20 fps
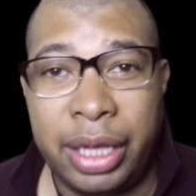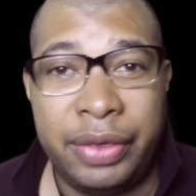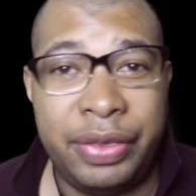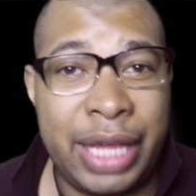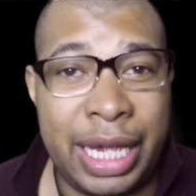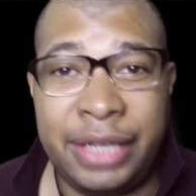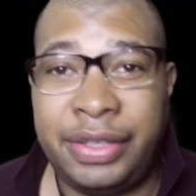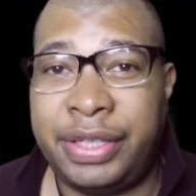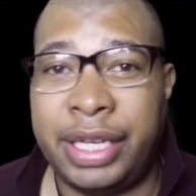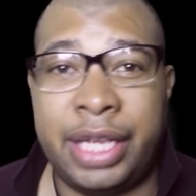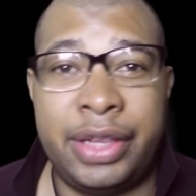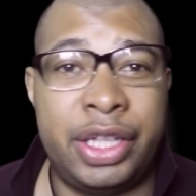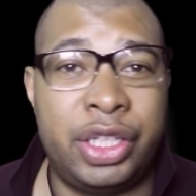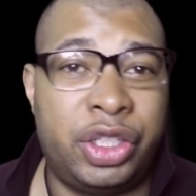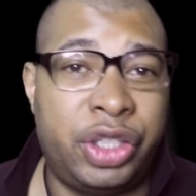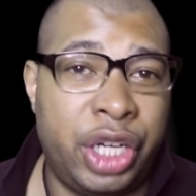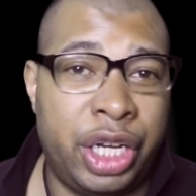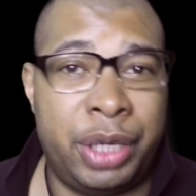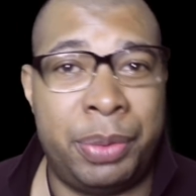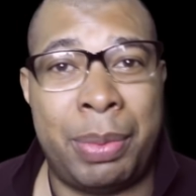They said the
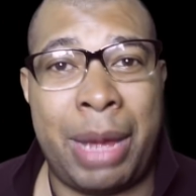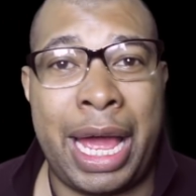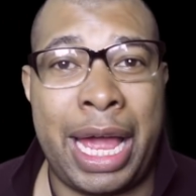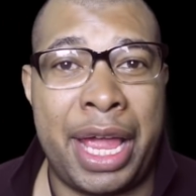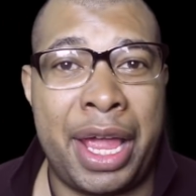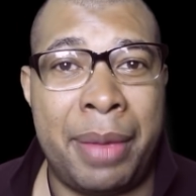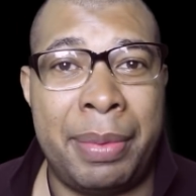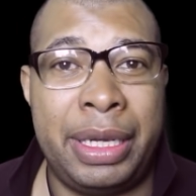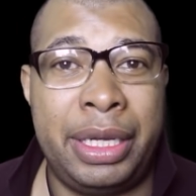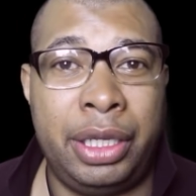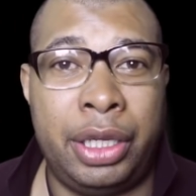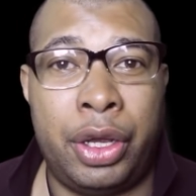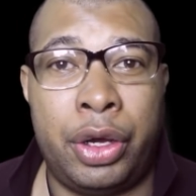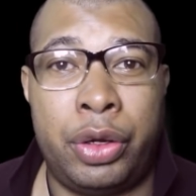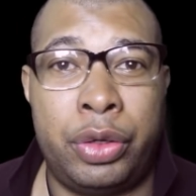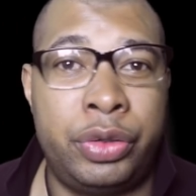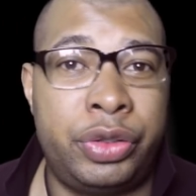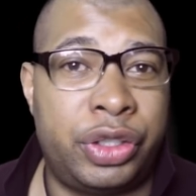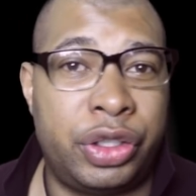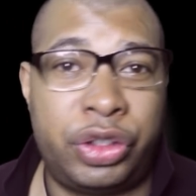shit in Miami
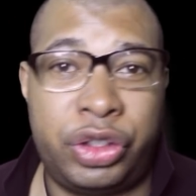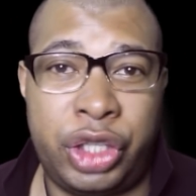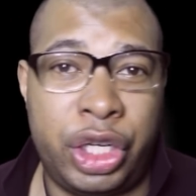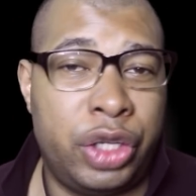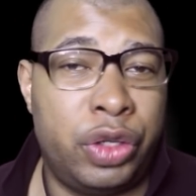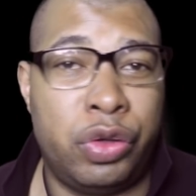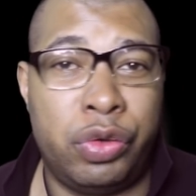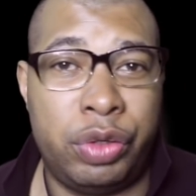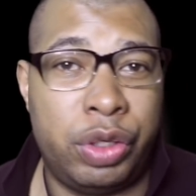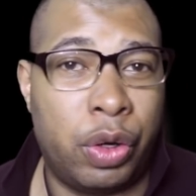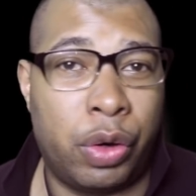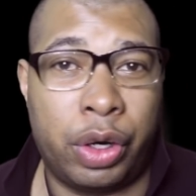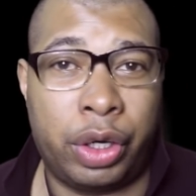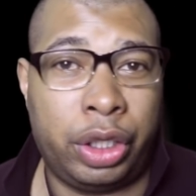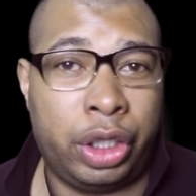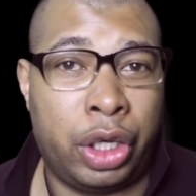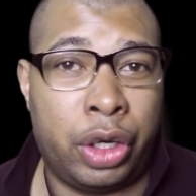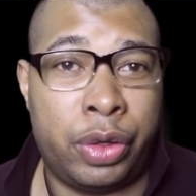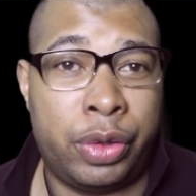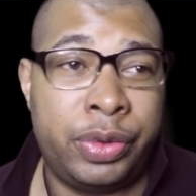closed, the shit in New
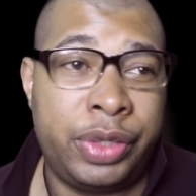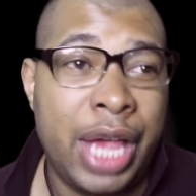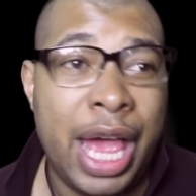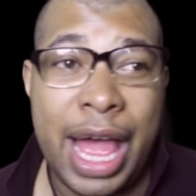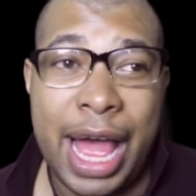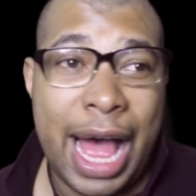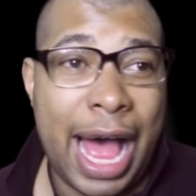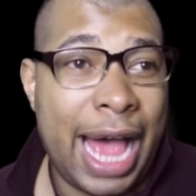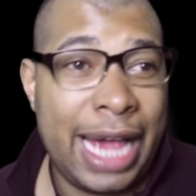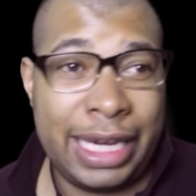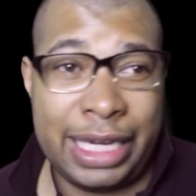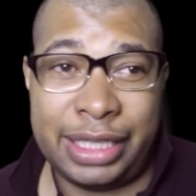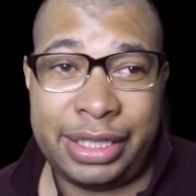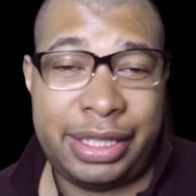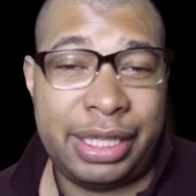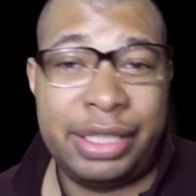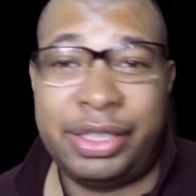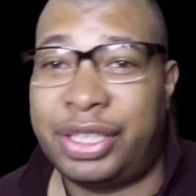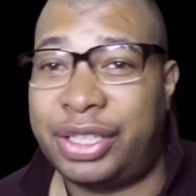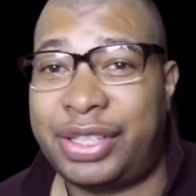York closed. I
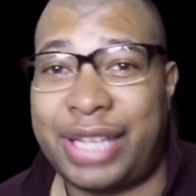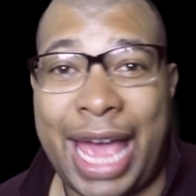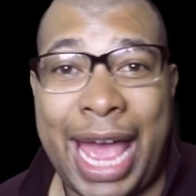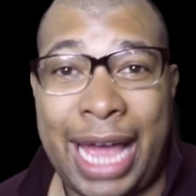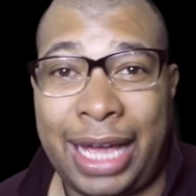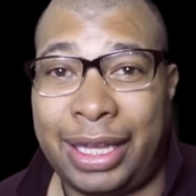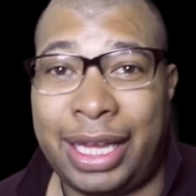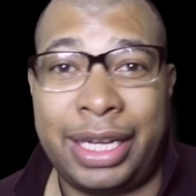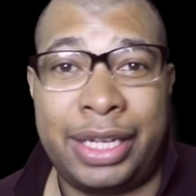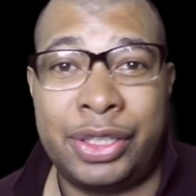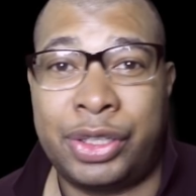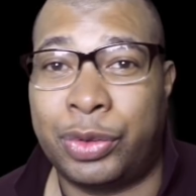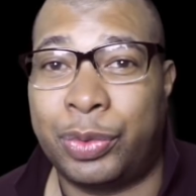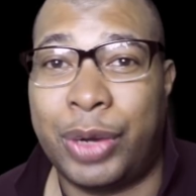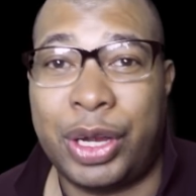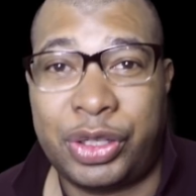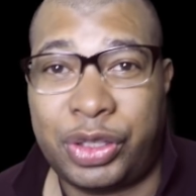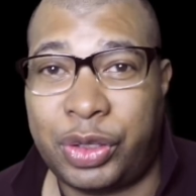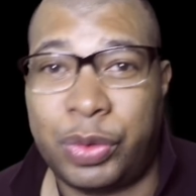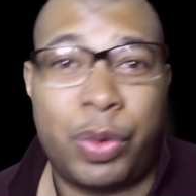guess they just act like it's a
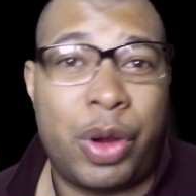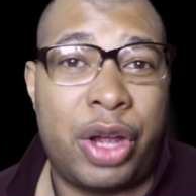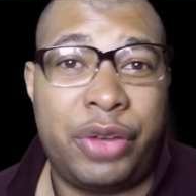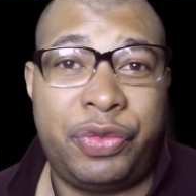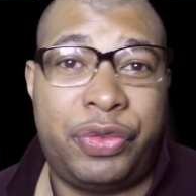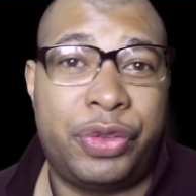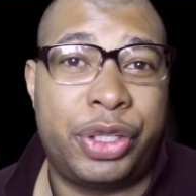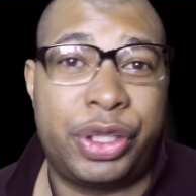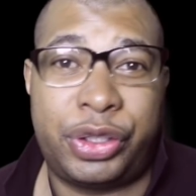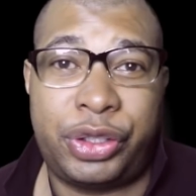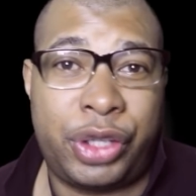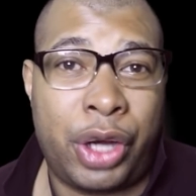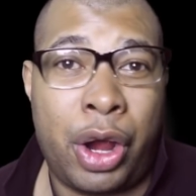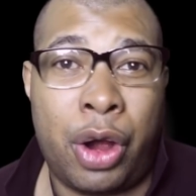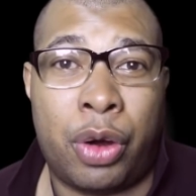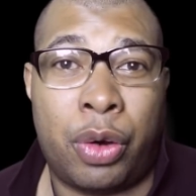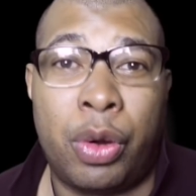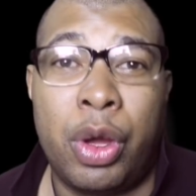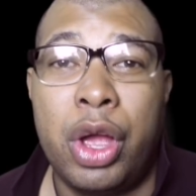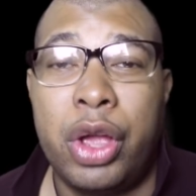restaurant for the
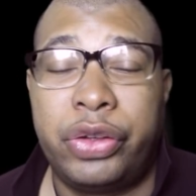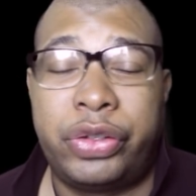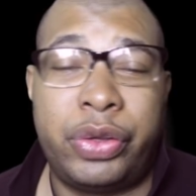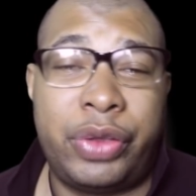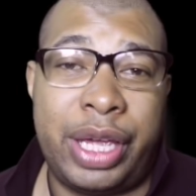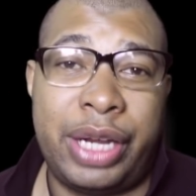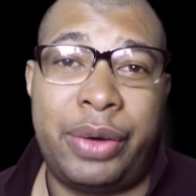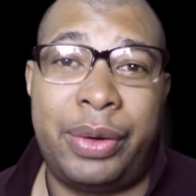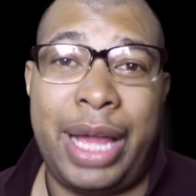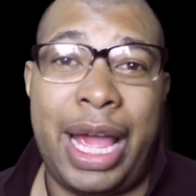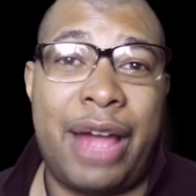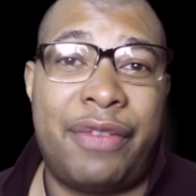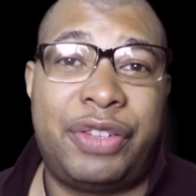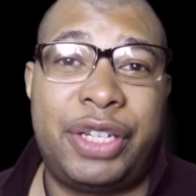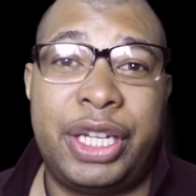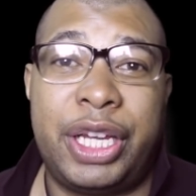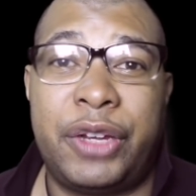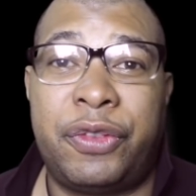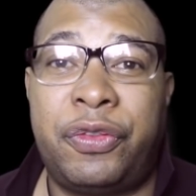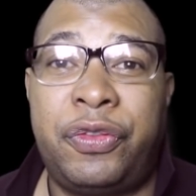show, so they don't have
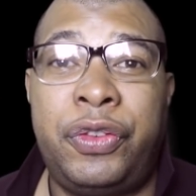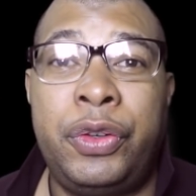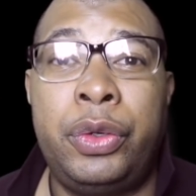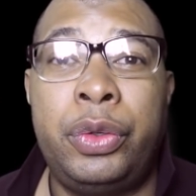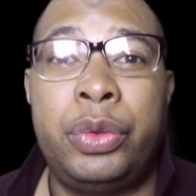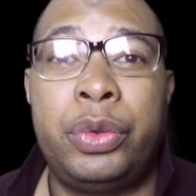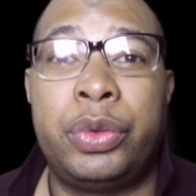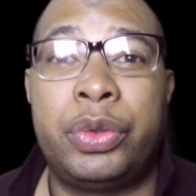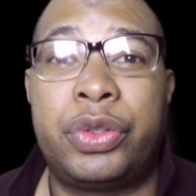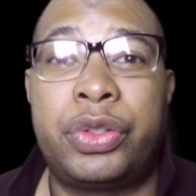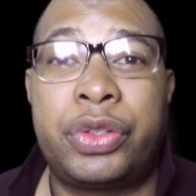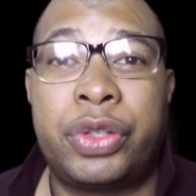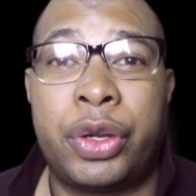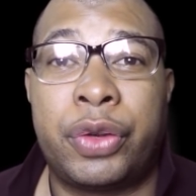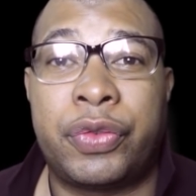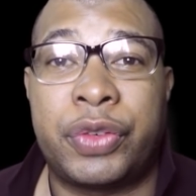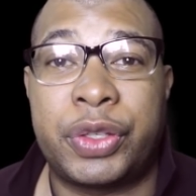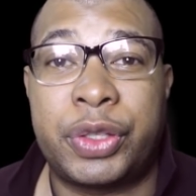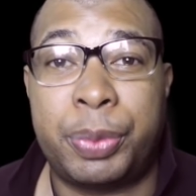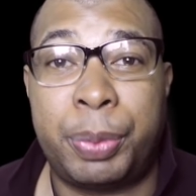to get food
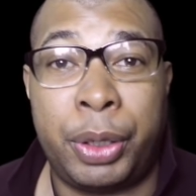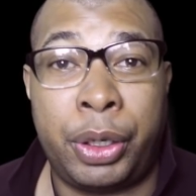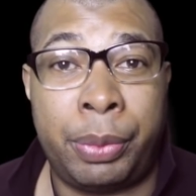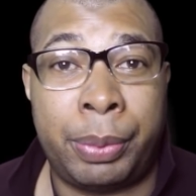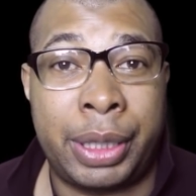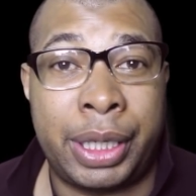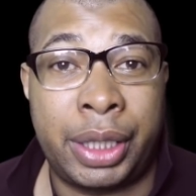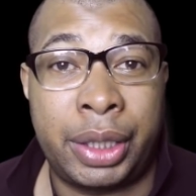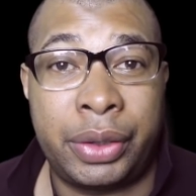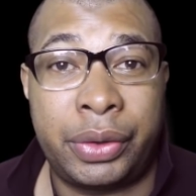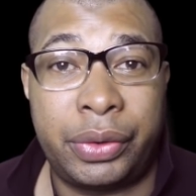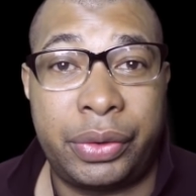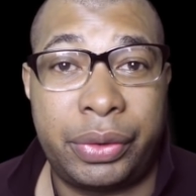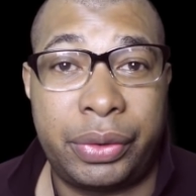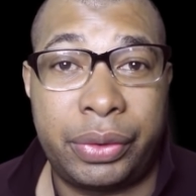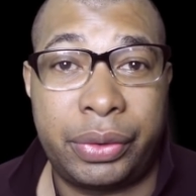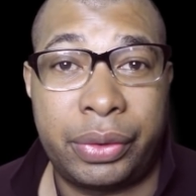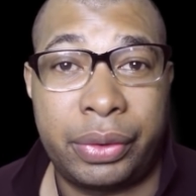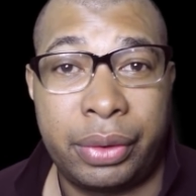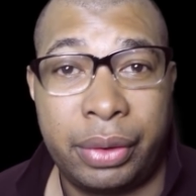service
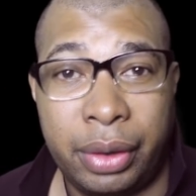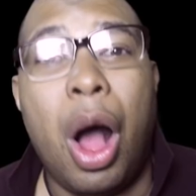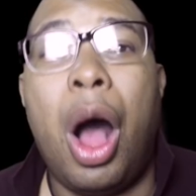permits.